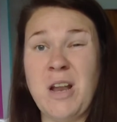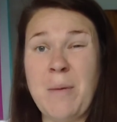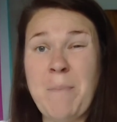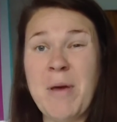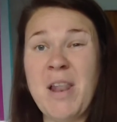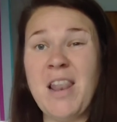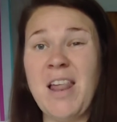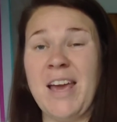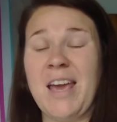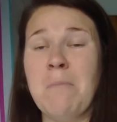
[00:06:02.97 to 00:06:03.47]
a
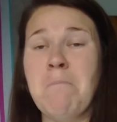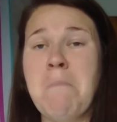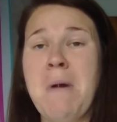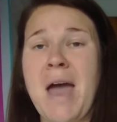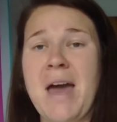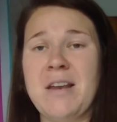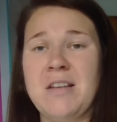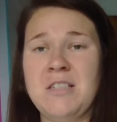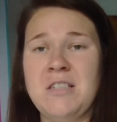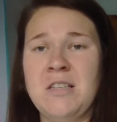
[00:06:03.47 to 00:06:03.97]
bit like a
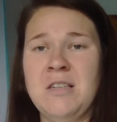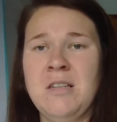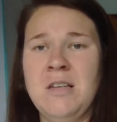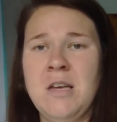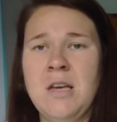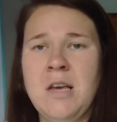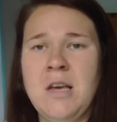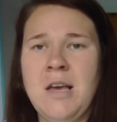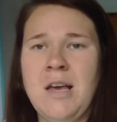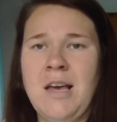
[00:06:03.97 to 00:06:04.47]
medicine
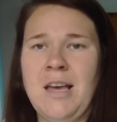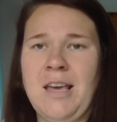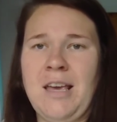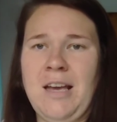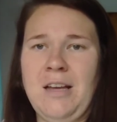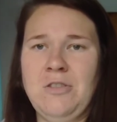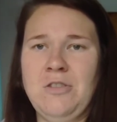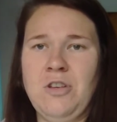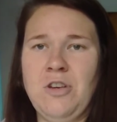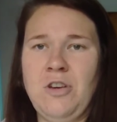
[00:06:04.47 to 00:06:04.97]

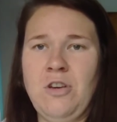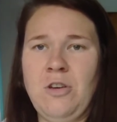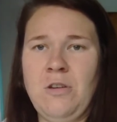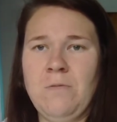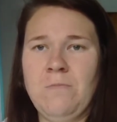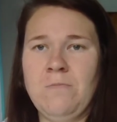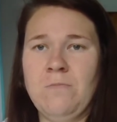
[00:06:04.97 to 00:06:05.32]
can do.